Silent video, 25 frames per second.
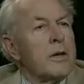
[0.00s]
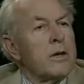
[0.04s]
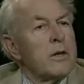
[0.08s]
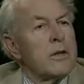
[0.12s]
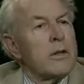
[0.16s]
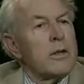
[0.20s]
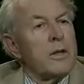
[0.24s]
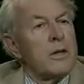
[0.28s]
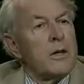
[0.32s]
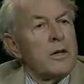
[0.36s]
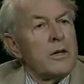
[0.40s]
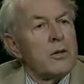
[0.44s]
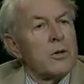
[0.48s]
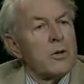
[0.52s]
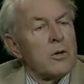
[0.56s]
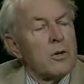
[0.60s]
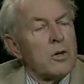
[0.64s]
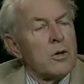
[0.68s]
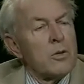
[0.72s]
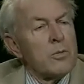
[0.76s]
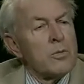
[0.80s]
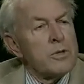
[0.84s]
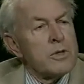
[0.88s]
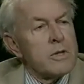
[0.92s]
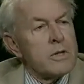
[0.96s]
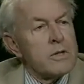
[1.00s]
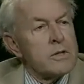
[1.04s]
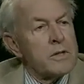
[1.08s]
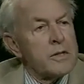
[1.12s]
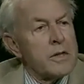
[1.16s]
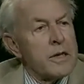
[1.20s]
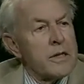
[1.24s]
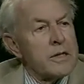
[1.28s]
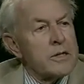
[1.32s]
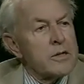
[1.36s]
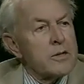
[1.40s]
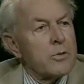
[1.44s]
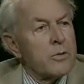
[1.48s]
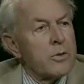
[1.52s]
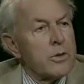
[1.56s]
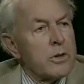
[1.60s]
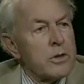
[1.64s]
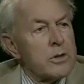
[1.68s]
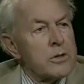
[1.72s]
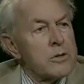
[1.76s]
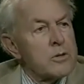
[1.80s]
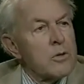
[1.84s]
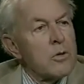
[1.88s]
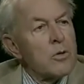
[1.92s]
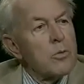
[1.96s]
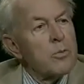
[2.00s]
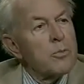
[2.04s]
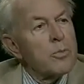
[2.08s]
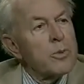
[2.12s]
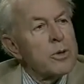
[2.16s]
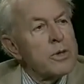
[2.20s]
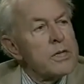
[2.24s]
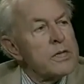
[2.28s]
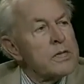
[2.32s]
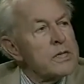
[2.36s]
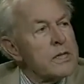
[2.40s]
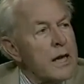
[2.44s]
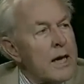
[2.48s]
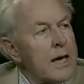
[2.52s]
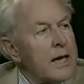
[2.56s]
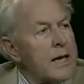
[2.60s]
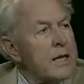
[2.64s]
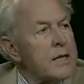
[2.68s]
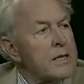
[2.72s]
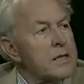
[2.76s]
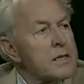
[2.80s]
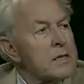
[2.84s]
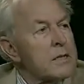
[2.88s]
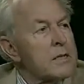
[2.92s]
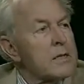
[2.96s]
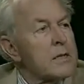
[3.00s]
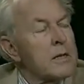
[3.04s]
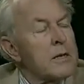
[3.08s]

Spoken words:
The terms in Sanskrit are so precise